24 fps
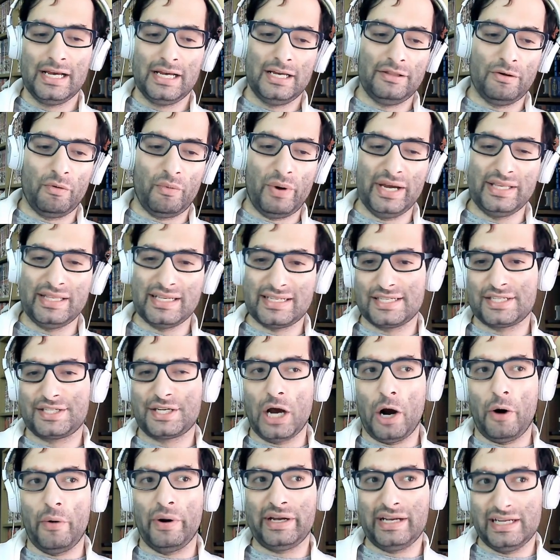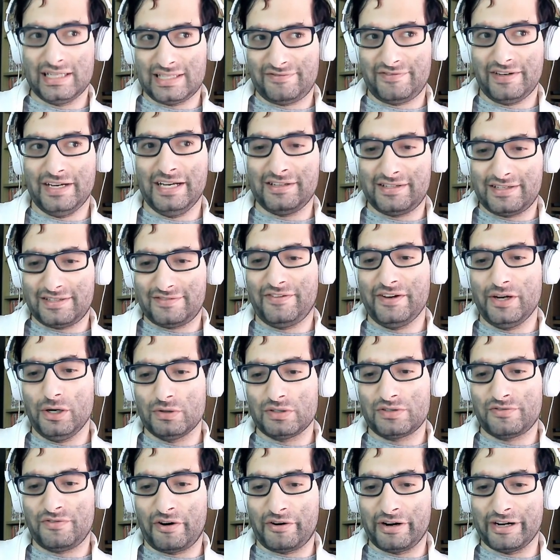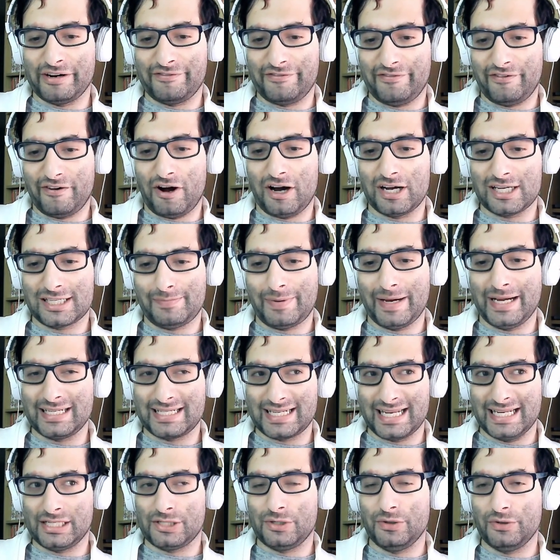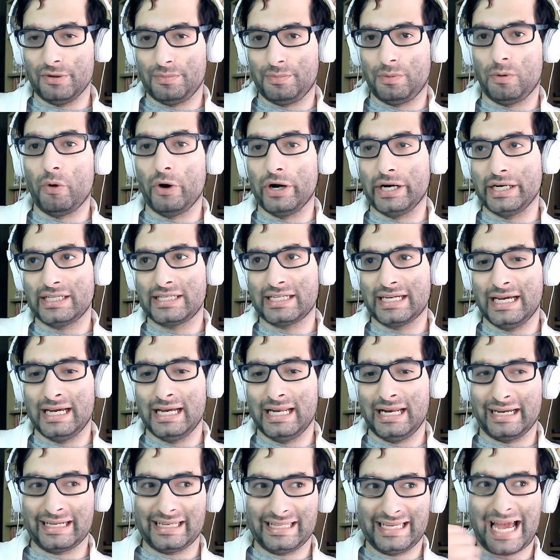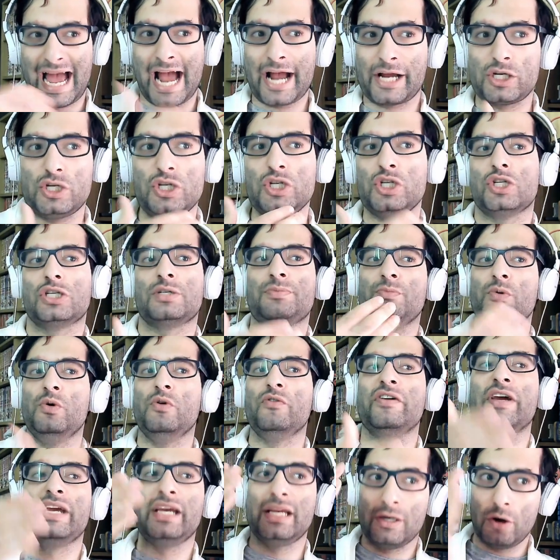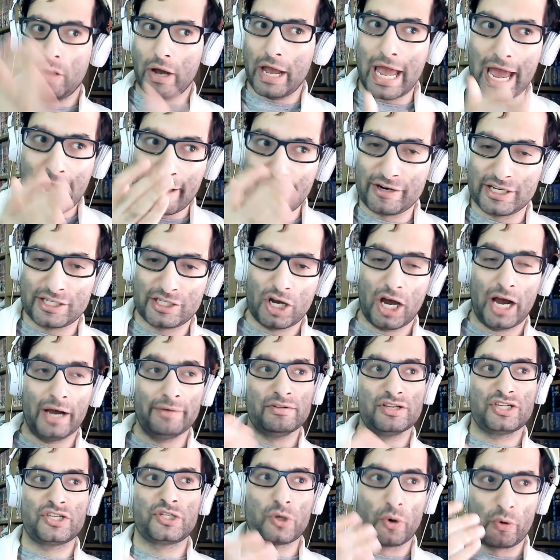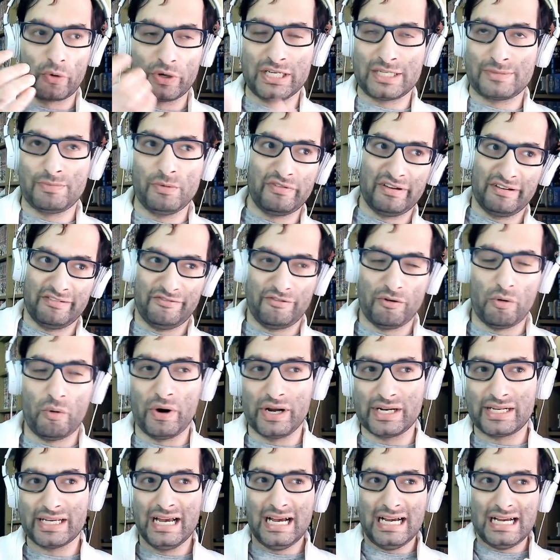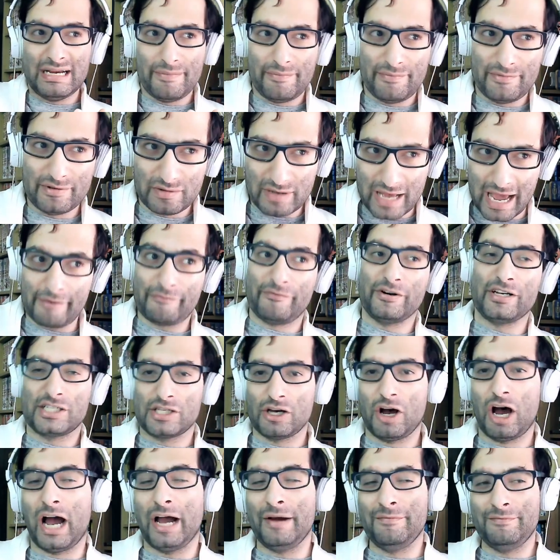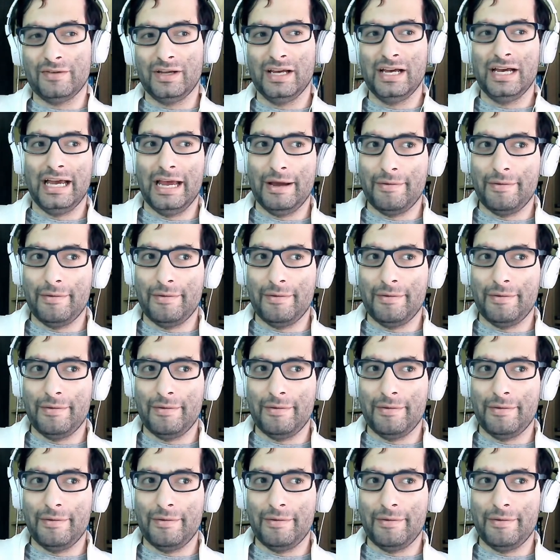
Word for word: The way this is going, it's, it feels very fast-paced and to the point. Uh, like, the action is just moving every time. The story is moving forward every time.